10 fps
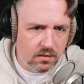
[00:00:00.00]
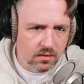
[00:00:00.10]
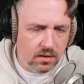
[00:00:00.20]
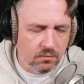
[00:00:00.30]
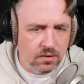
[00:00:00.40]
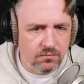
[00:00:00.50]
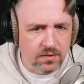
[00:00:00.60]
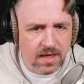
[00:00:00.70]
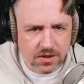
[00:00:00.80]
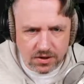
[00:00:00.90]
want to
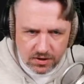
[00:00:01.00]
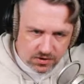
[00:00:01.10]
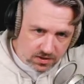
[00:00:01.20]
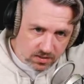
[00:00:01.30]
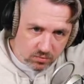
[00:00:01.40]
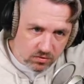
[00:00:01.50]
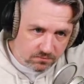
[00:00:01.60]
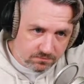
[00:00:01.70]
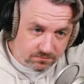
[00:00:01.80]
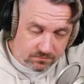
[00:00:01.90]
flash each neighbor,
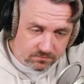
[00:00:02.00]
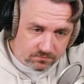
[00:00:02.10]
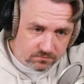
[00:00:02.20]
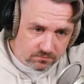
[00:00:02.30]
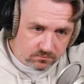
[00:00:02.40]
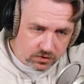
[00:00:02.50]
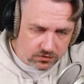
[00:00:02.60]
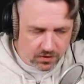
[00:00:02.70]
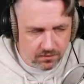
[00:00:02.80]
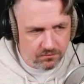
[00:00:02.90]
or
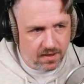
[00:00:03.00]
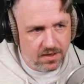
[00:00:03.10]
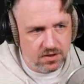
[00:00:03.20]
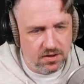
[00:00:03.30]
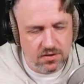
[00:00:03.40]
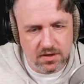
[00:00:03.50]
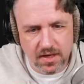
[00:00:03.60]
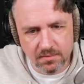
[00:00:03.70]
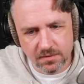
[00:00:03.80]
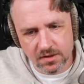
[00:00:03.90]
sorry, flash each
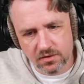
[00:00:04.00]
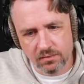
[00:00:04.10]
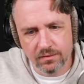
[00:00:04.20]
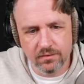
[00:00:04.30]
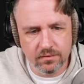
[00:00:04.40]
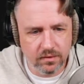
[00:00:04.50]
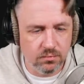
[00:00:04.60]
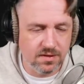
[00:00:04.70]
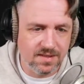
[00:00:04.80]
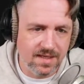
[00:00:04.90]
item that's greater than or equal
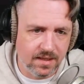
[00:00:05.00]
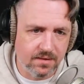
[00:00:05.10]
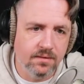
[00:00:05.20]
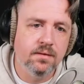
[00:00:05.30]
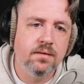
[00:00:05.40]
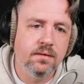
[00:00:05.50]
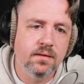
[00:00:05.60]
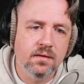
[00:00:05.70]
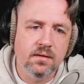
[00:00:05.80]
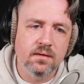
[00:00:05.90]
to 10.
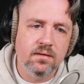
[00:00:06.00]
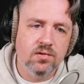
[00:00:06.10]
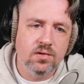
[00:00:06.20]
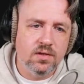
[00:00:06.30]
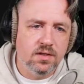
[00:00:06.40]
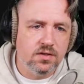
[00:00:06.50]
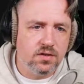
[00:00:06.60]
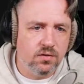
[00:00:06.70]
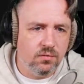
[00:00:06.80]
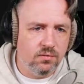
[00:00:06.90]

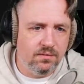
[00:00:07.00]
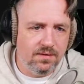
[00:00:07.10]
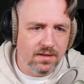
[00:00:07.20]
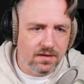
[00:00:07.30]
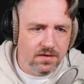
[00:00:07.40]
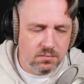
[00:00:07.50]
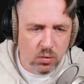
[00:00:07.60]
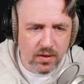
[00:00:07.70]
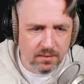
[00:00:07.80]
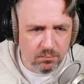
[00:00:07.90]
So at this
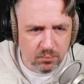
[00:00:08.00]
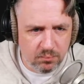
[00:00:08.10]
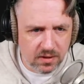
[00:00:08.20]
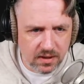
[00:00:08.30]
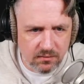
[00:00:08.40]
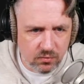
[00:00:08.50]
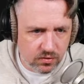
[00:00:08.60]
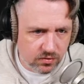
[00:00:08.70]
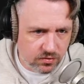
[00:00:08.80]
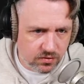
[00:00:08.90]
point, I believe we're
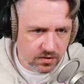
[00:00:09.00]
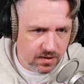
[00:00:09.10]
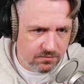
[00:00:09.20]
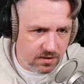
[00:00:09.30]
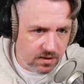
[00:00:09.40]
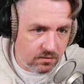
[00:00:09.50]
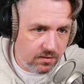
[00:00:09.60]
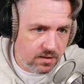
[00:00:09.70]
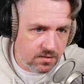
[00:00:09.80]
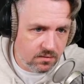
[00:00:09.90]
just going to have to
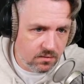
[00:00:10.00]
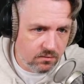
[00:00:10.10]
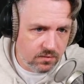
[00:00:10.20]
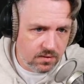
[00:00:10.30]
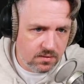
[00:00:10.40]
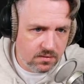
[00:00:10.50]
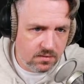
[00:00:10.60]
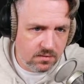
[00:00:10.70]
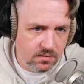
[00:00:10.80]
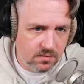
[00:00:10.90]
iterate over
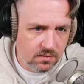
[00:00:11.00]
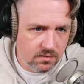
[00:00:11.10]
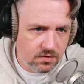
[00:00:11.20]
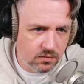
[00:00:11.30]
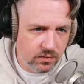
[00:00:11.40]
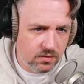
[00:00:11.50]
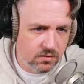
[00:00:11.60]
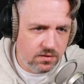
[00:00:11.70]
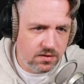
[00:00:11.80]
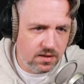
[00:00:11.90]
this. So we
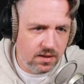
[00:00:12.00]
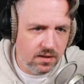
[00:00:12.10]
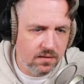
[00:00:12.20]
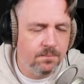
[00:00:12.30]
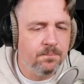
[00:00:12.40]
could say